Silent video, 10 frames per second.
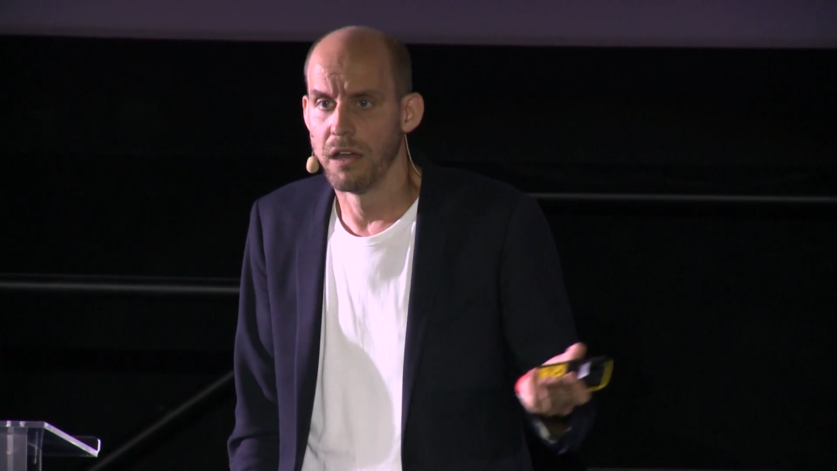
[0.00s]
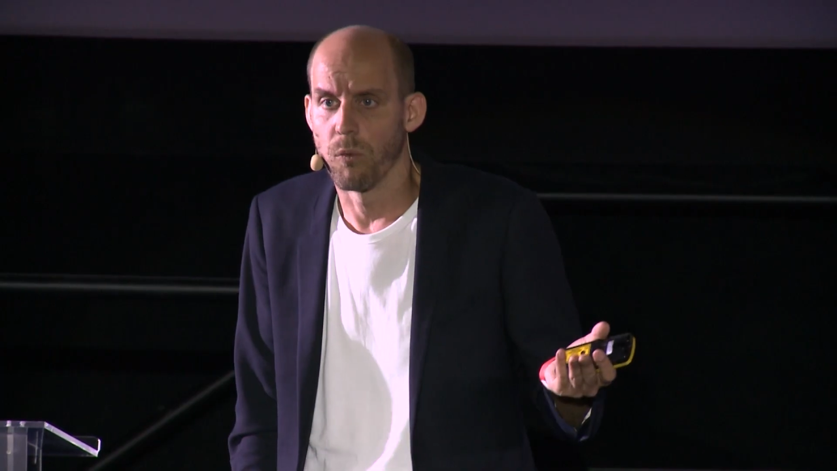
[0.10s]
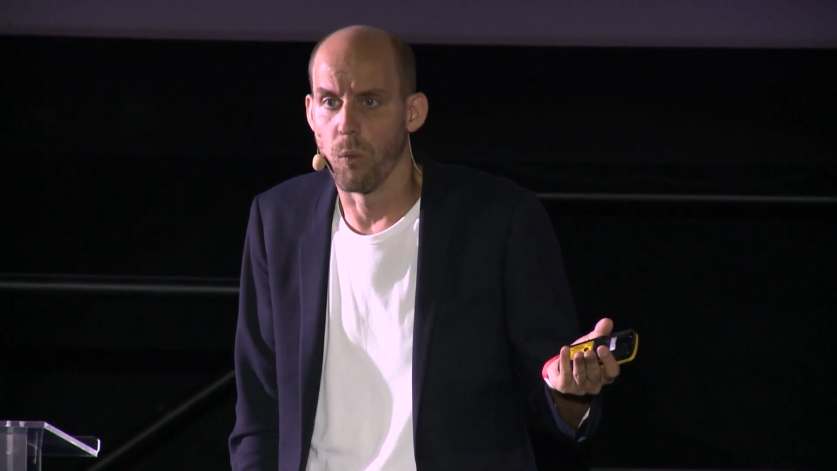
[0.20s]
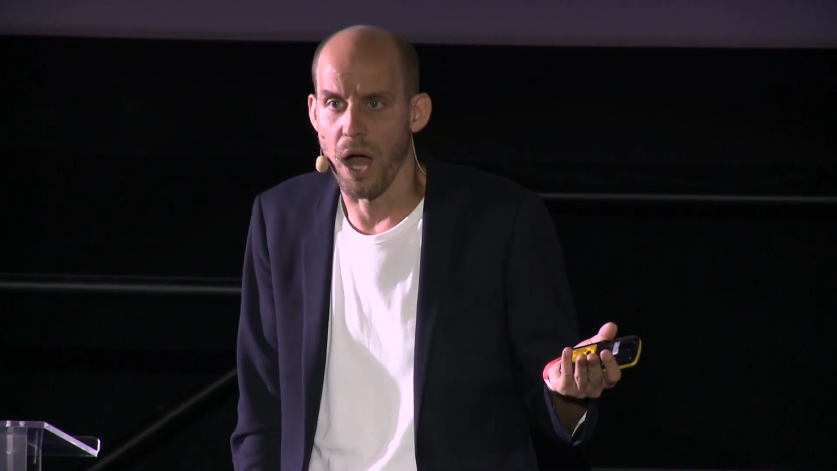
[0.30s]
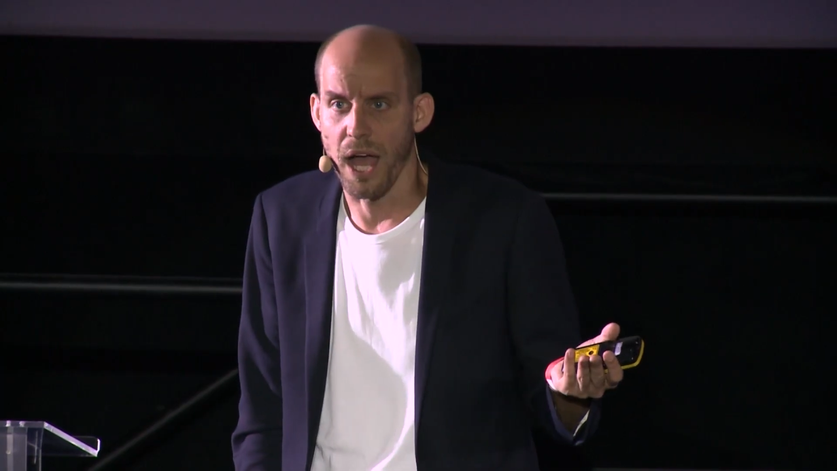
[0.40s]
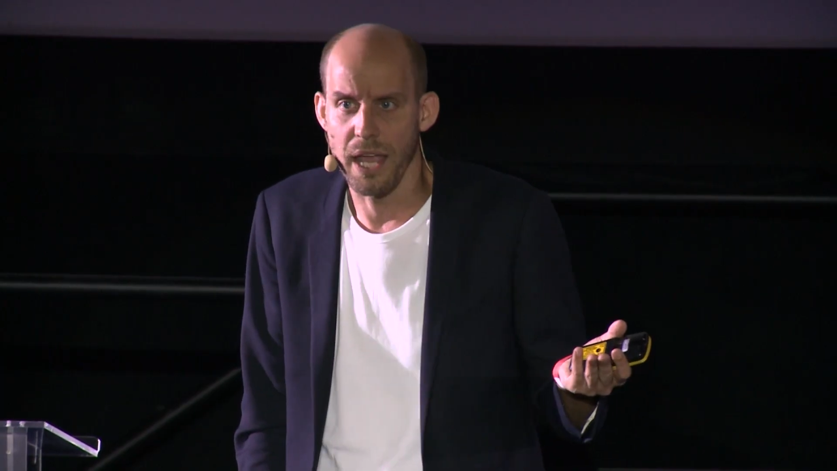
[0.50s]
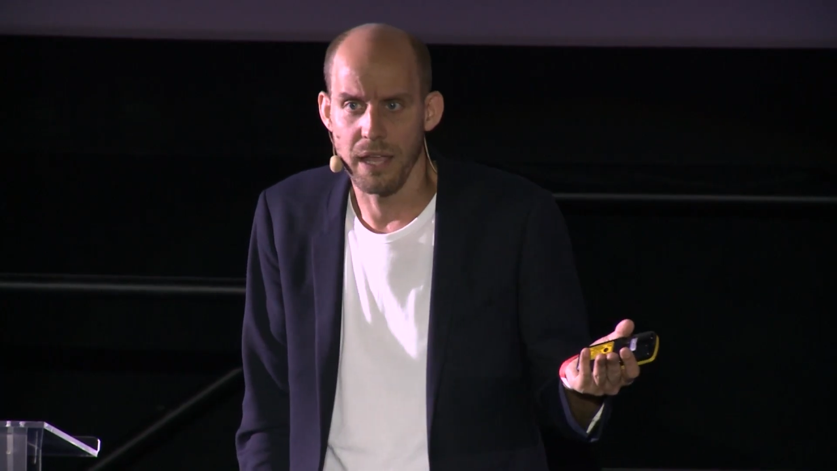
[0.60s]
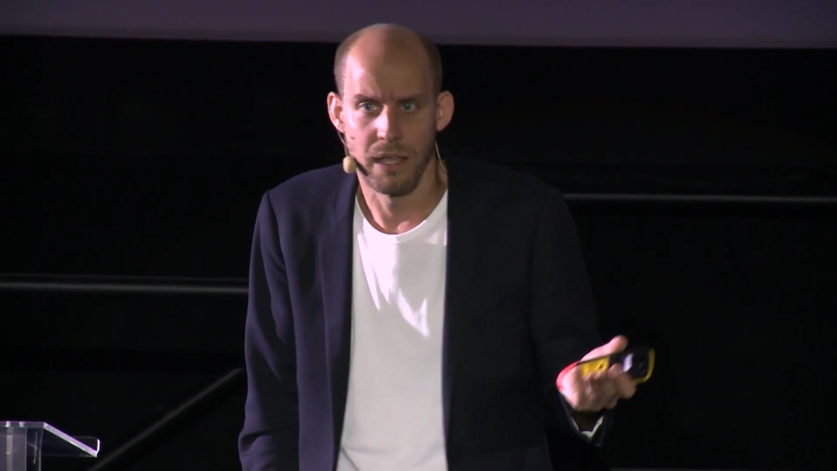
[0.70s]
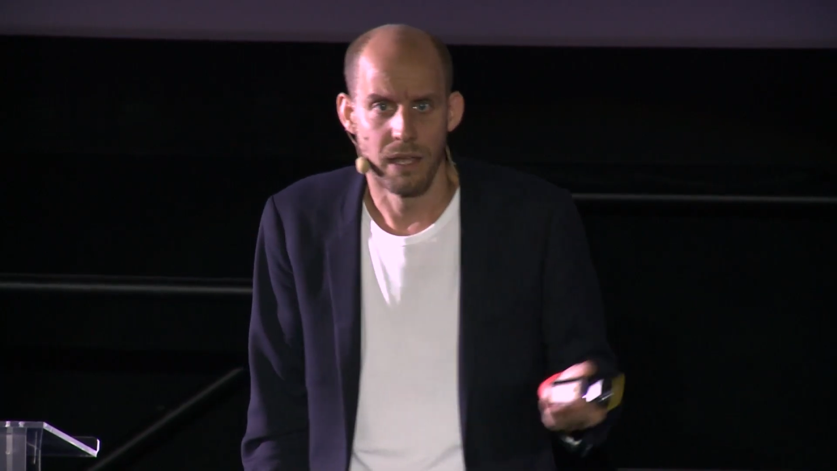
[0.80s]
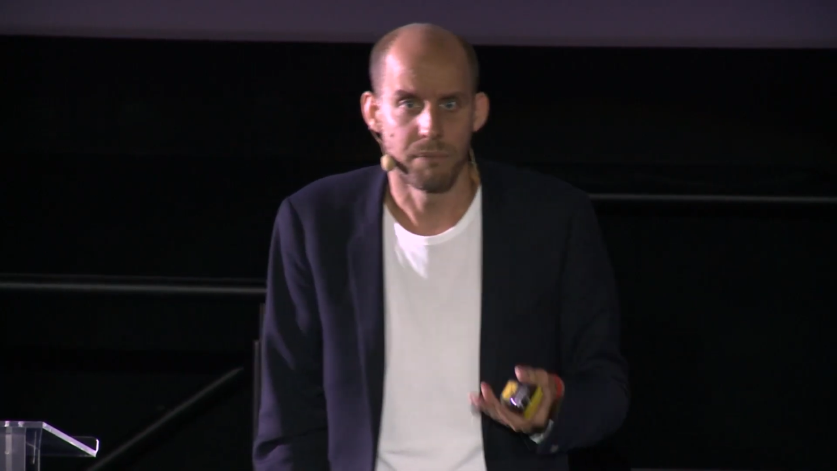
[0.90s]
Why?
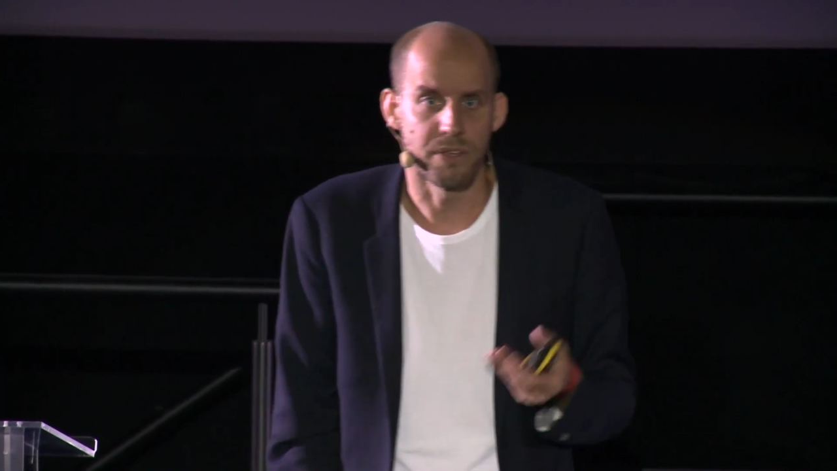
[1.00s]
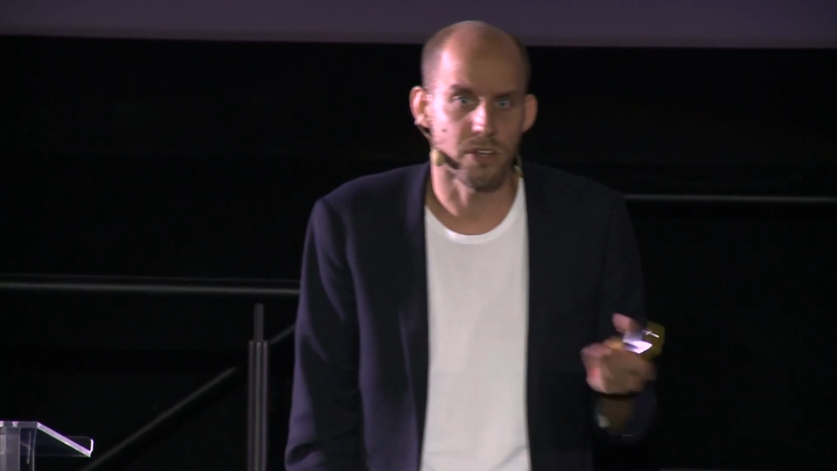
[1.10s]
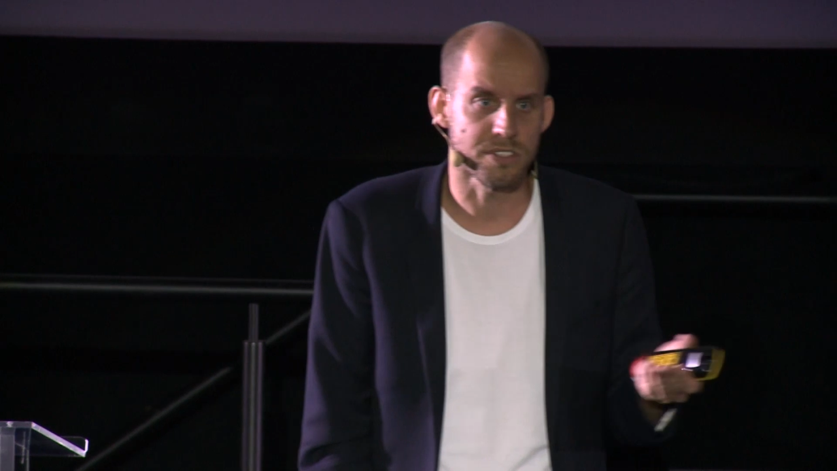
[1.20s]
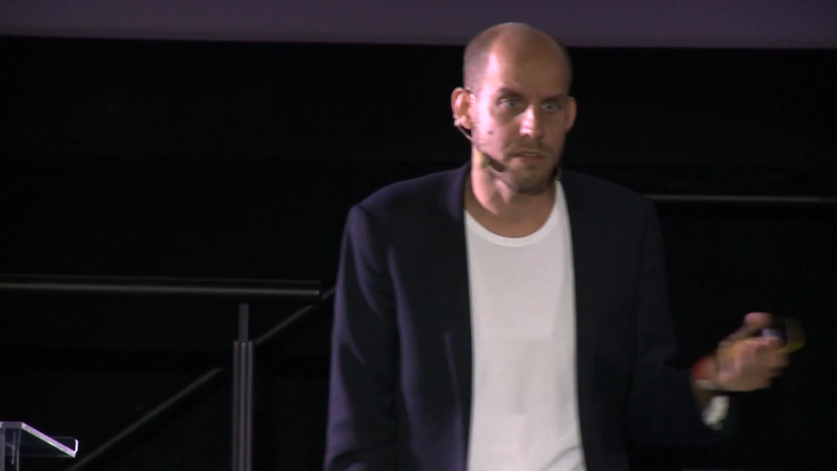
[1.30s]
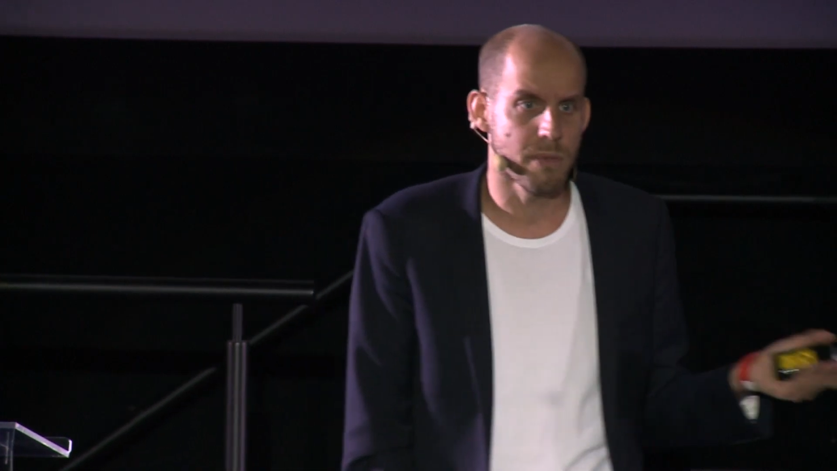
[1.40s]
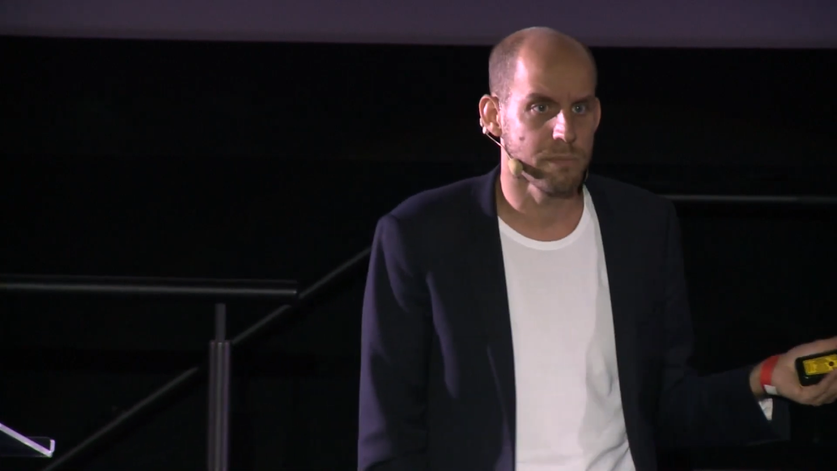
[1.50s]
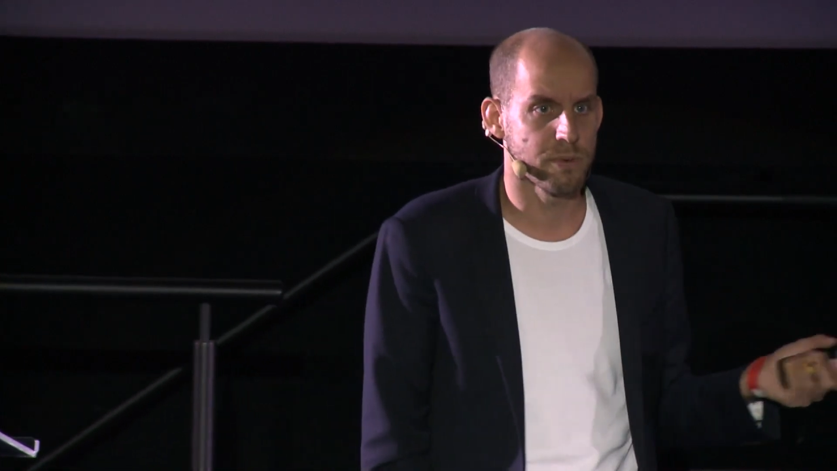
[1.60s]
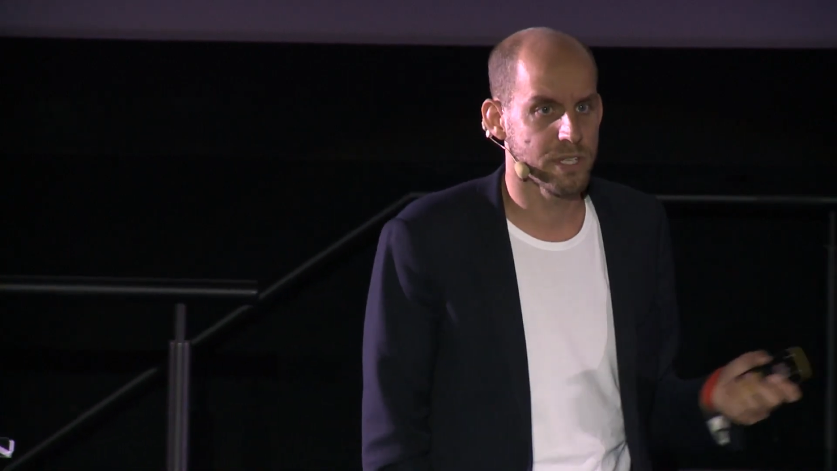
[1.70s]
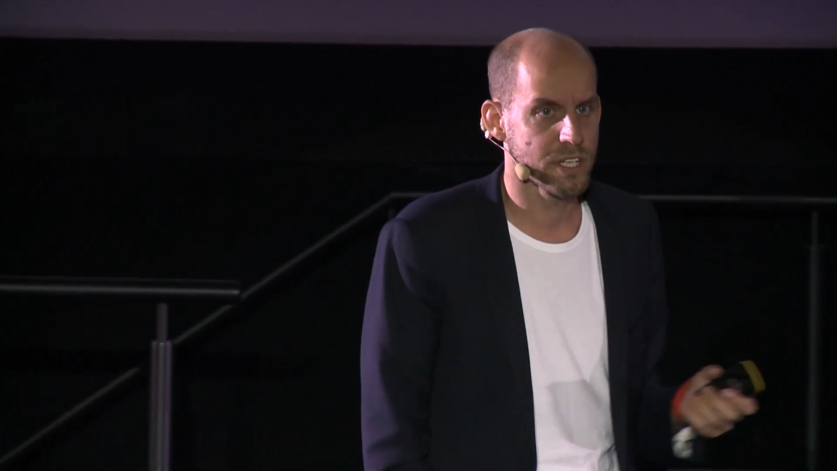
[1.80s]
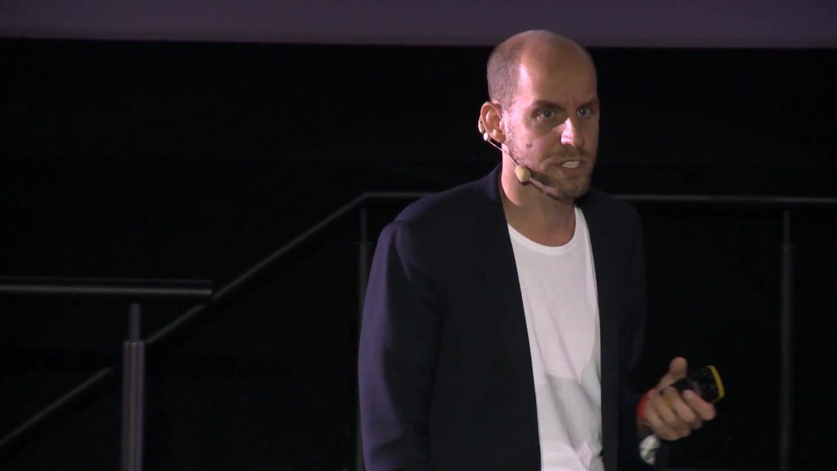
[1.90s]
Because he made
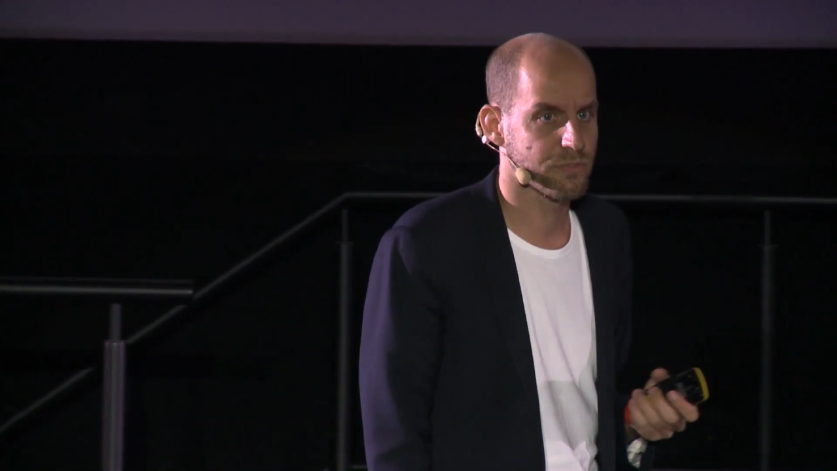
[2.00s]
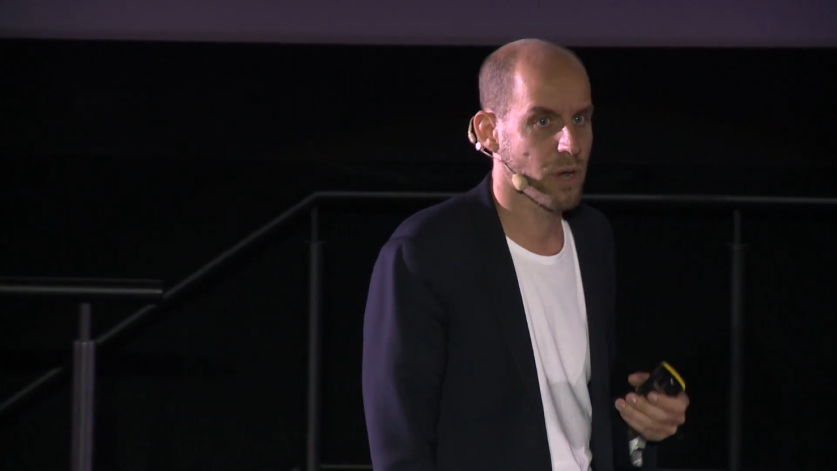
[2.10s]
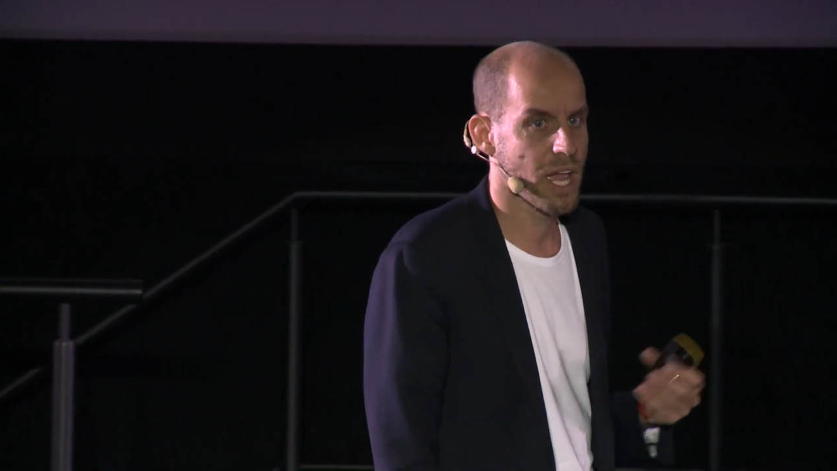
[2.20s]
predictions for